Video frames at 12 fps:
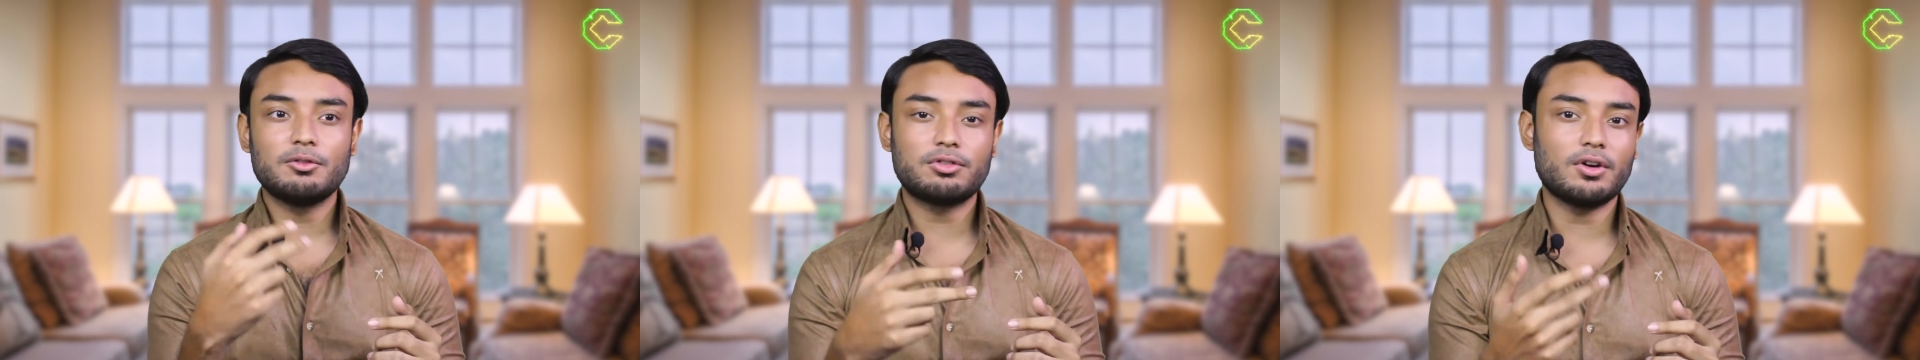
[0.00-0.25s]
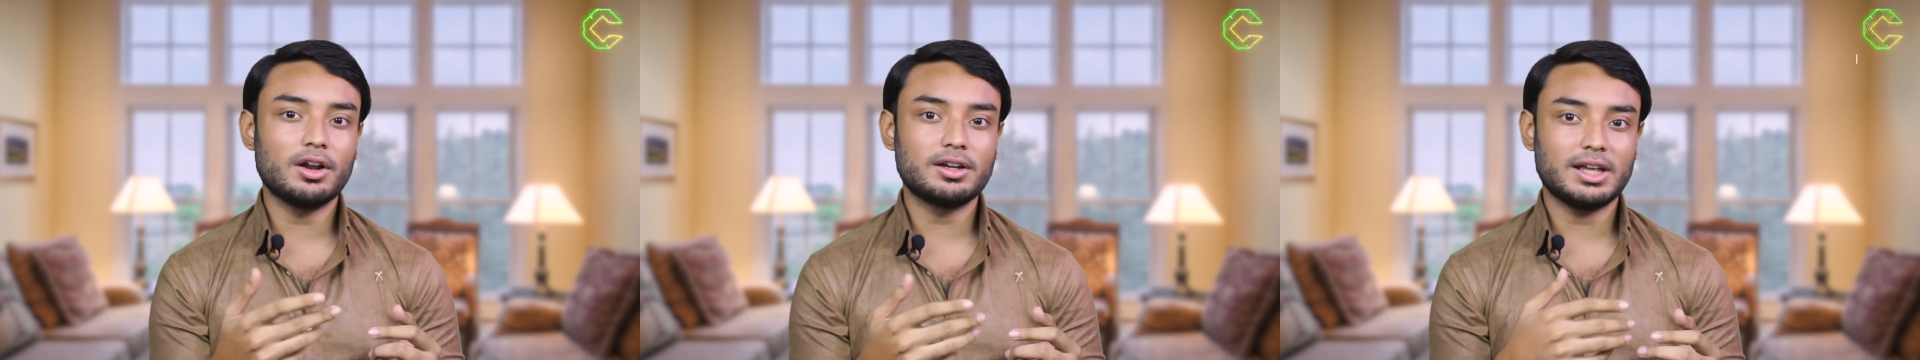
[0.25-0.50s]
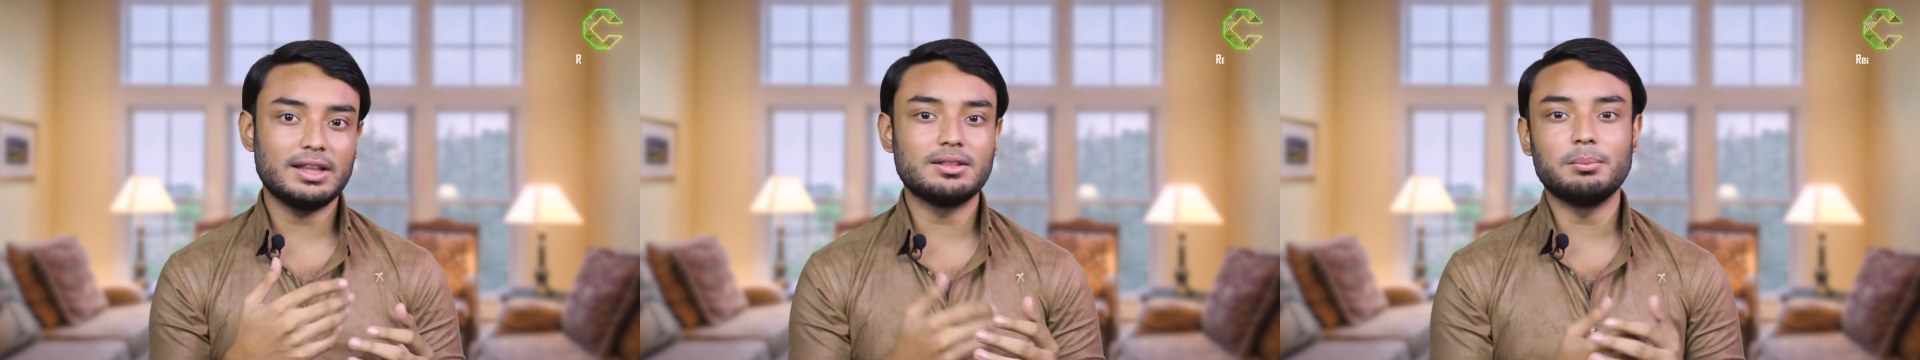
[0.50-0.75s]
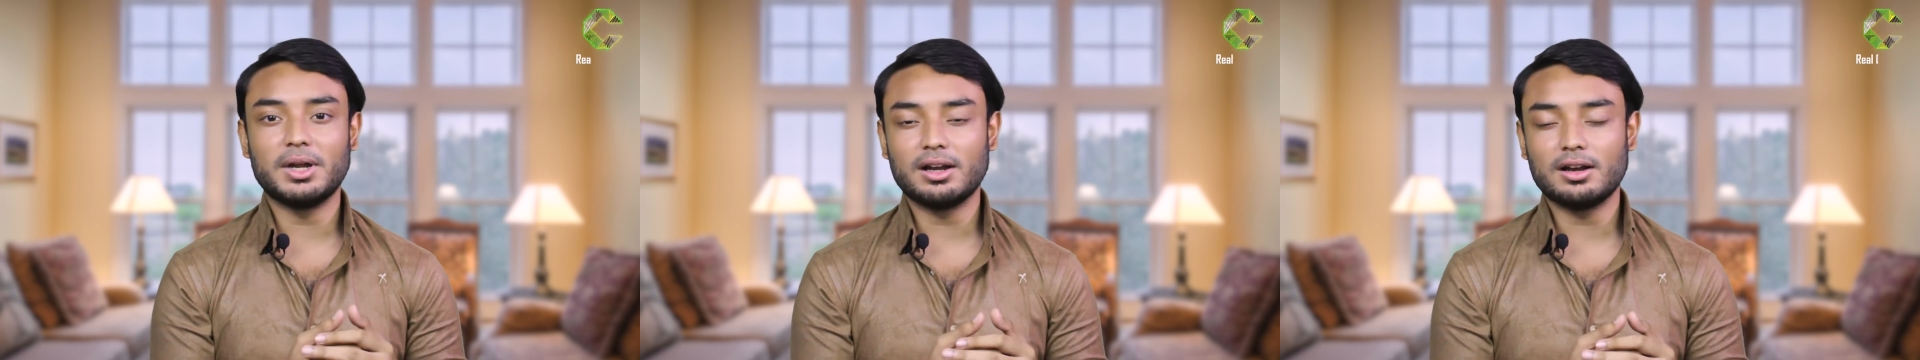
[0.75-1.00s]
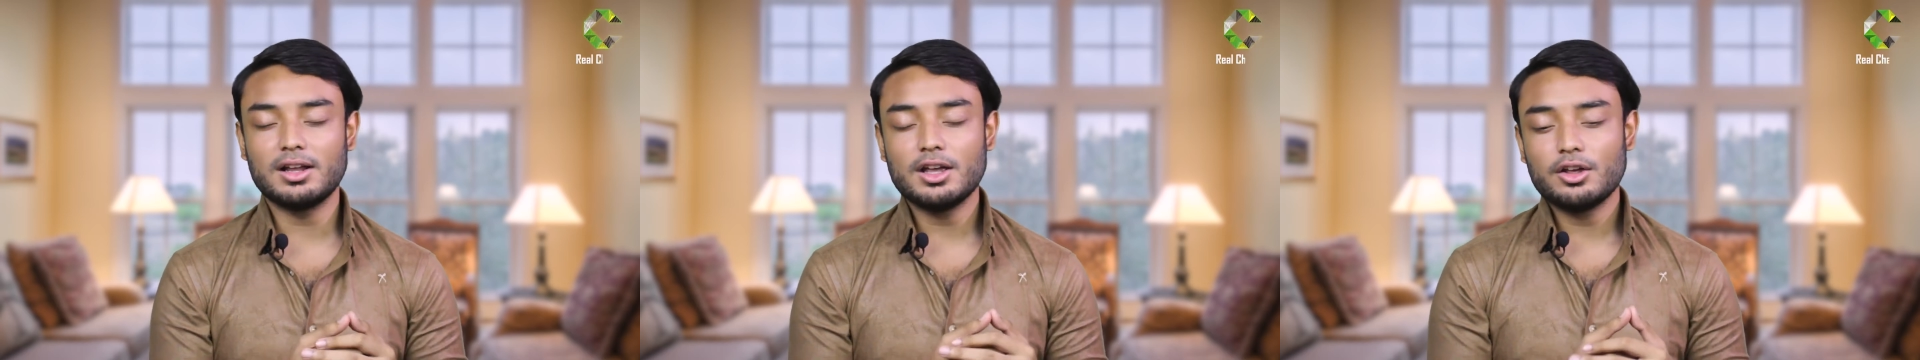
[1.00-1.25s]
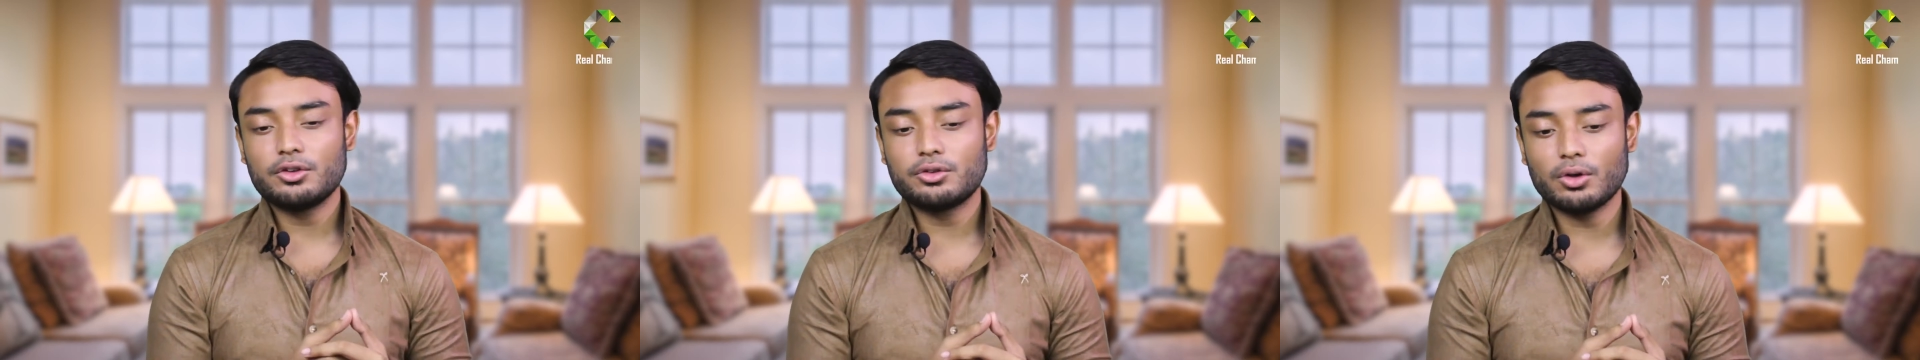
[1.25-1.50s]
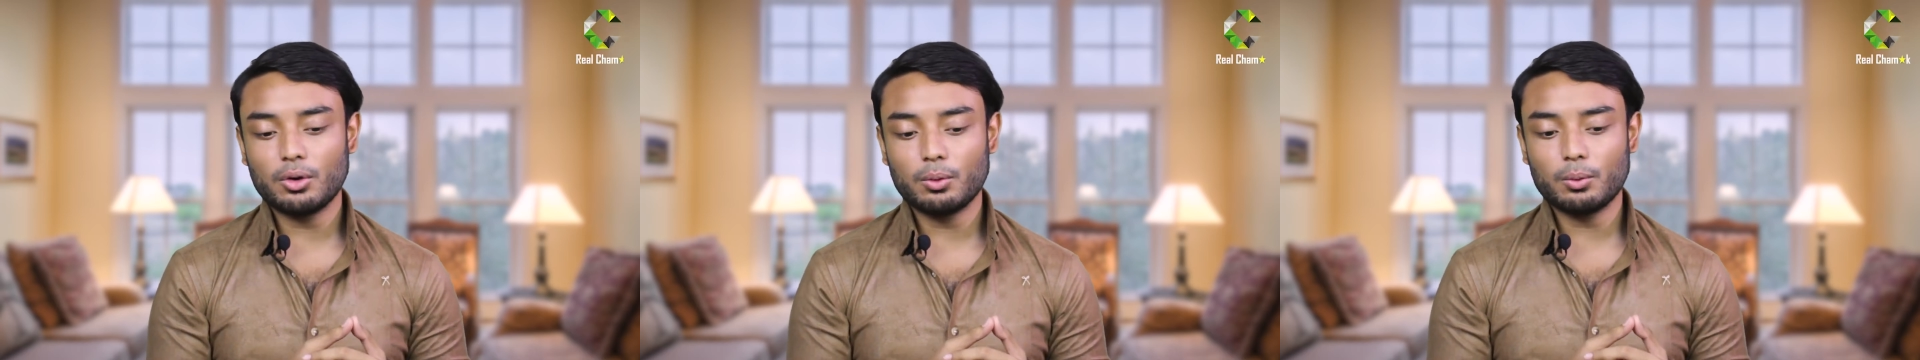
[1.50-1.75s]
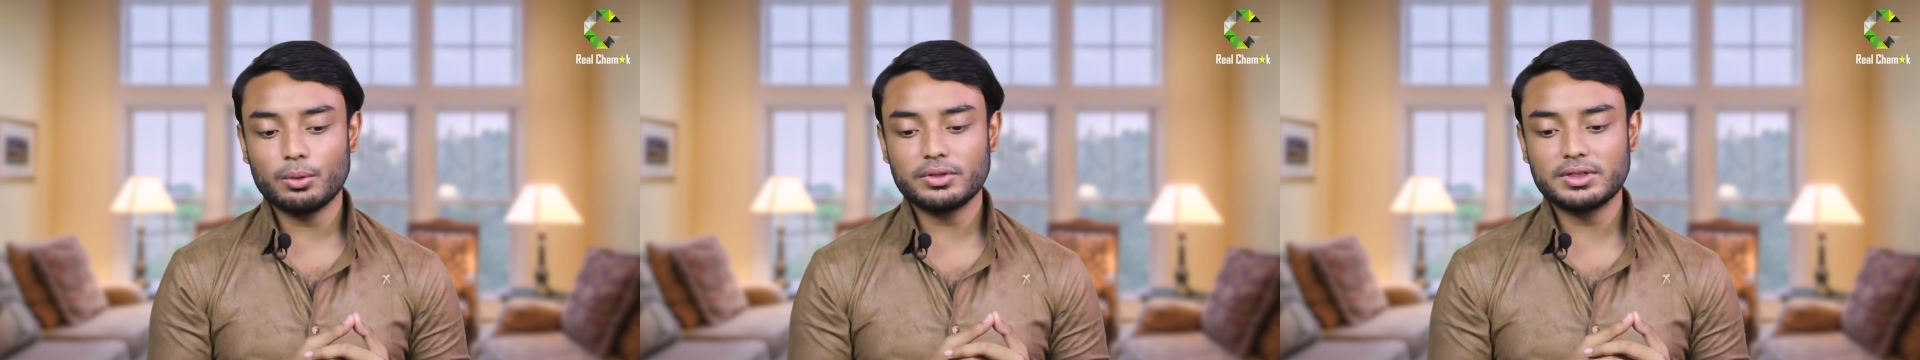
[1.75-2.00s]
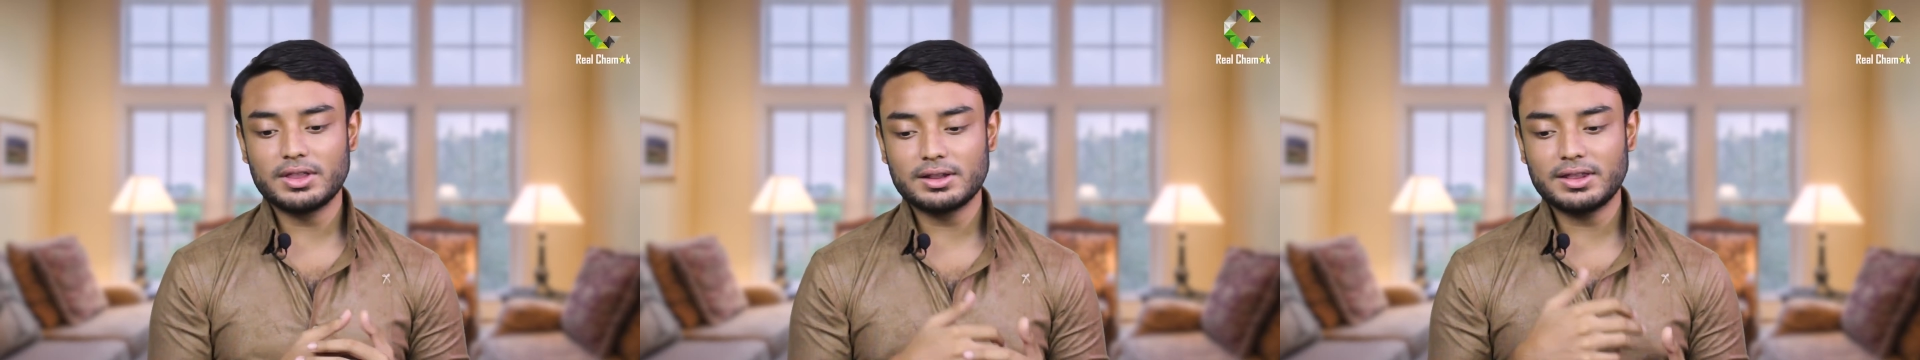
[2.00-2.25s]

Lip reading: front in the middle. So the